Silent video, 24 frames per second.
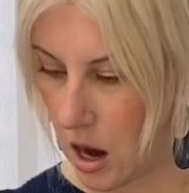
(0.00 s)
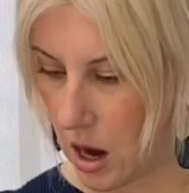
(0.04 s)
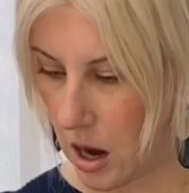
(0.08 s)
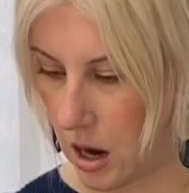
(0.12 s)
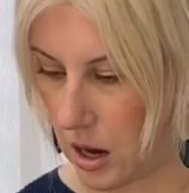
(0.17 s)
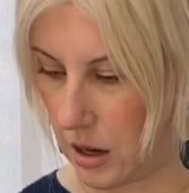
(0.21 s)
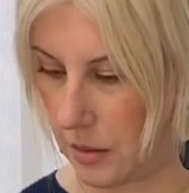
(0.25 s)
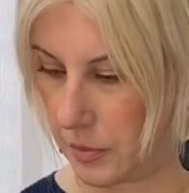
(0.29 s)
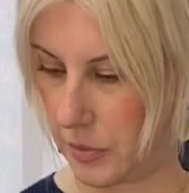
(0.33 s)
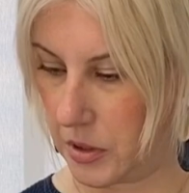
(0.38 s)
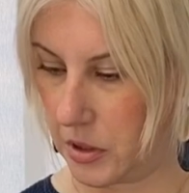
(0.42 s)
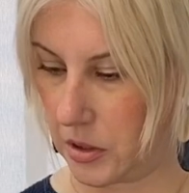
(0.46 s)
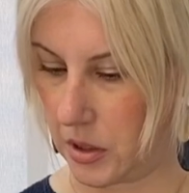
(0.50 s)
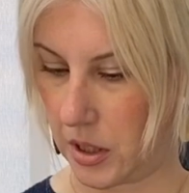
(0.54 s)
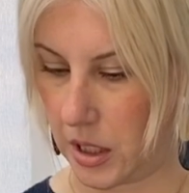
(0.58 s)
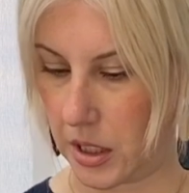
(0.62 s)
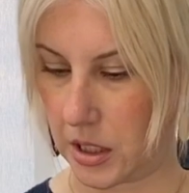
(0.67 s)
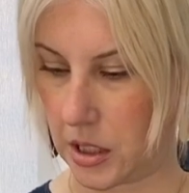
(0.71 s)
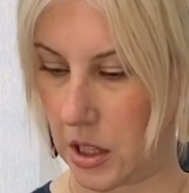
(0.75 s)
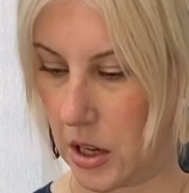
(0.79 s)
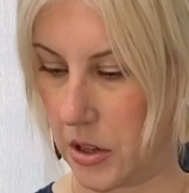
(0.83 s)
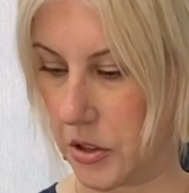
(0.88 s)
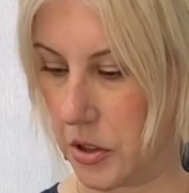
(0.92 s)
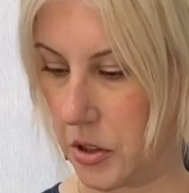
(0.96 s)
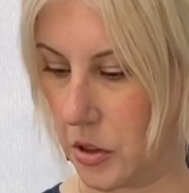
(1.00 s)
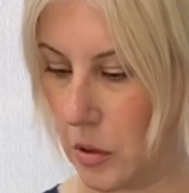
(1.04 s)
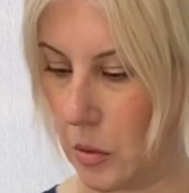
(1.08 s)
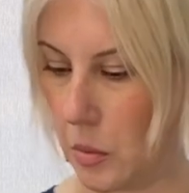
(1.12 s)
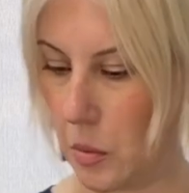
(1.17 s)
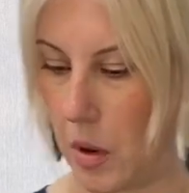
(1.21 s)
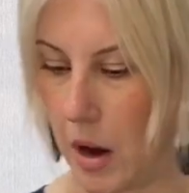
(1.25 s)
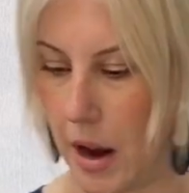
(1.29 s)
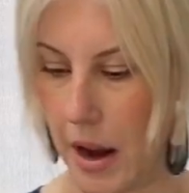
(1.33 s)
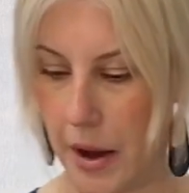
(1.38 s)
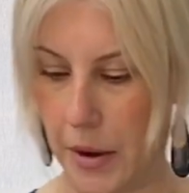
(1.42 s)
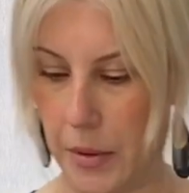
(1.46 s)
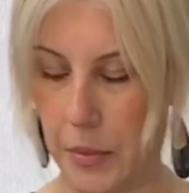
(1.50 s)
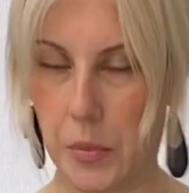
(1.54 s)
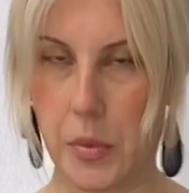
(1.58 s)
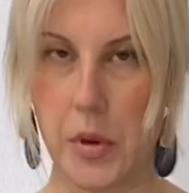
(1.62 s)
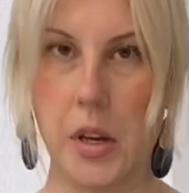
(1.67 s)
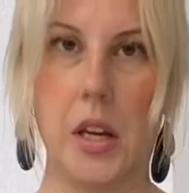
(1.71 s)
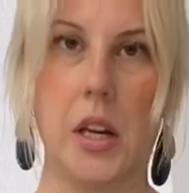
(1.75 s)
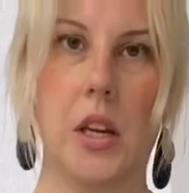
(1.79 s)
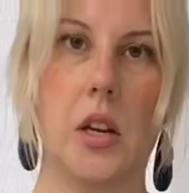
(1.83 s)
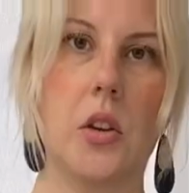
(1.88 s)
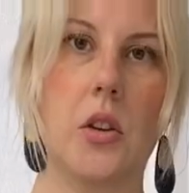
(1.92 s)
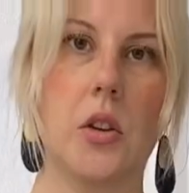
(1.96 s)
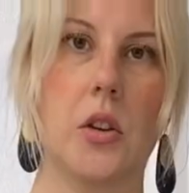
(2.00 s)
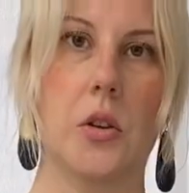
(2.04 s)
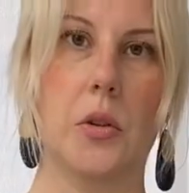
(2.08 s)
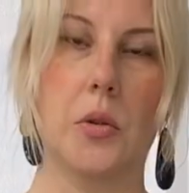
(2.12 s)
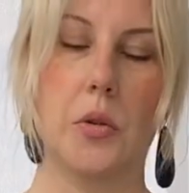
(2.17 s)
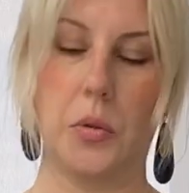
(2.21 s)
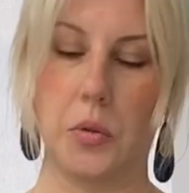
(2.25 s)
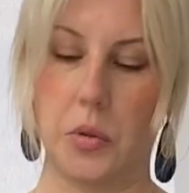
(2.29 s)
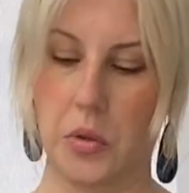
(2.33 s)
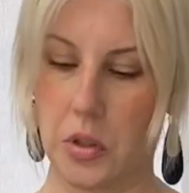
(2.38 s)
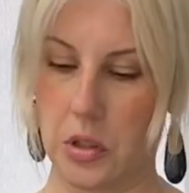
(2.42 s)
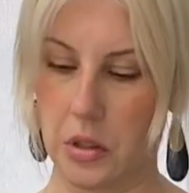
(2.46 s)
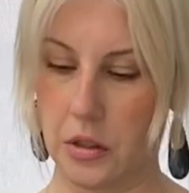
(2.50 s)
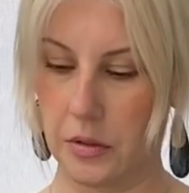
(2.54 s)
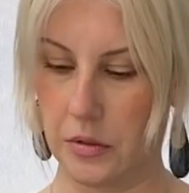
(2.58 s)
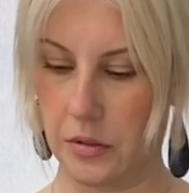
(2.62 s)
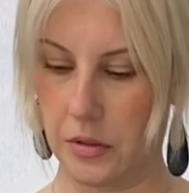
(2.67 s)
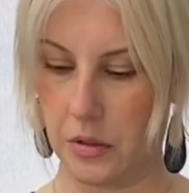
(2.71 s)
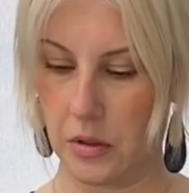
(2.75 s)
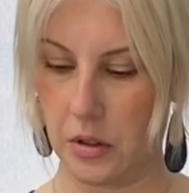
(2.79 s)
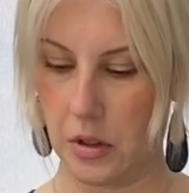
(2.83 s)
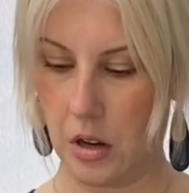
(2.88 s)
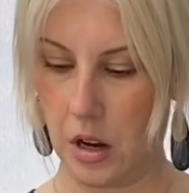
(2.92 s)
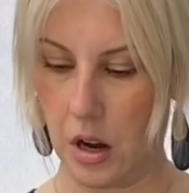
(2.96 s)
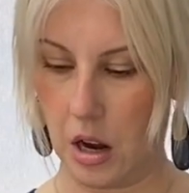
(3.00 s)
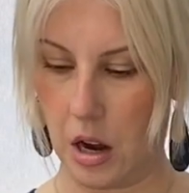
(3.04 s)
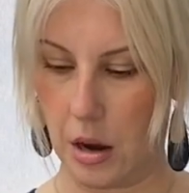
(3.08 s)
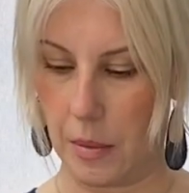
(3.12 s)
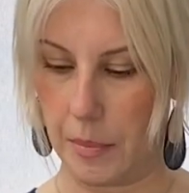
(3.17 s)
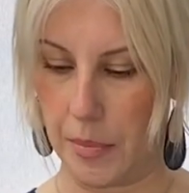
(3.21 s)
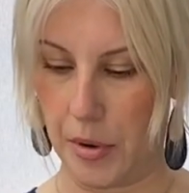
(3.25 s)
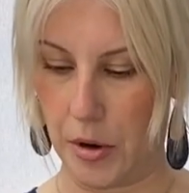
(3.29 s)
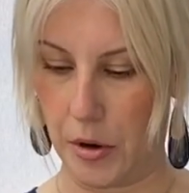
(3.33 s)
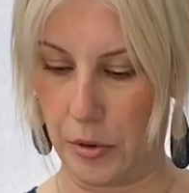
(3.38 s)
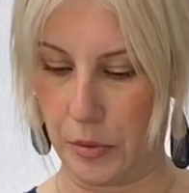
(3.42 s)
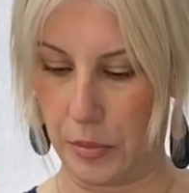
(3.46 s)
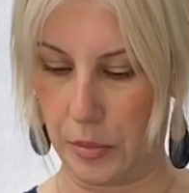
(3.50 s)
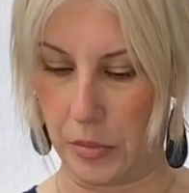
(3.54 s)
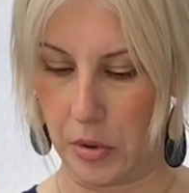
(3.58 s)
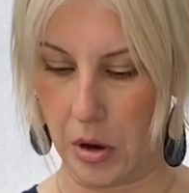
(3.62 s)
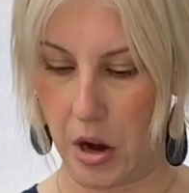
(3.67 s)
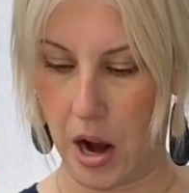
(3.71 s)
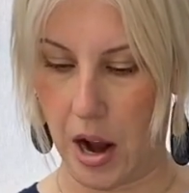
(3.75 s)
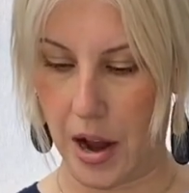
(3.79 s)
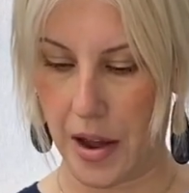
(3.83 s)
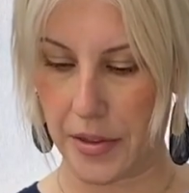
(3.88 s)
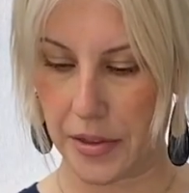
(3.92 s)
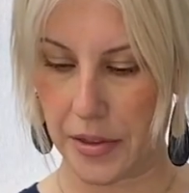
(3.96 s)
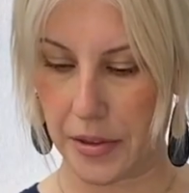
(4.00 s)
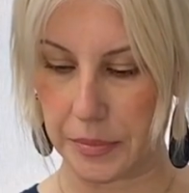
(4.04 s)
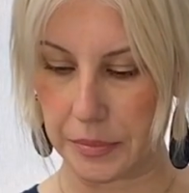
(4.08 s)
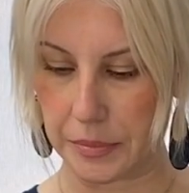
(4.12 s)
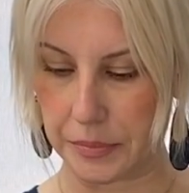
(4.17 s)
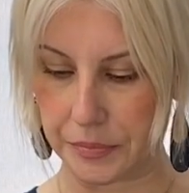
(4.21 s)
So that's also why we used a bone broth.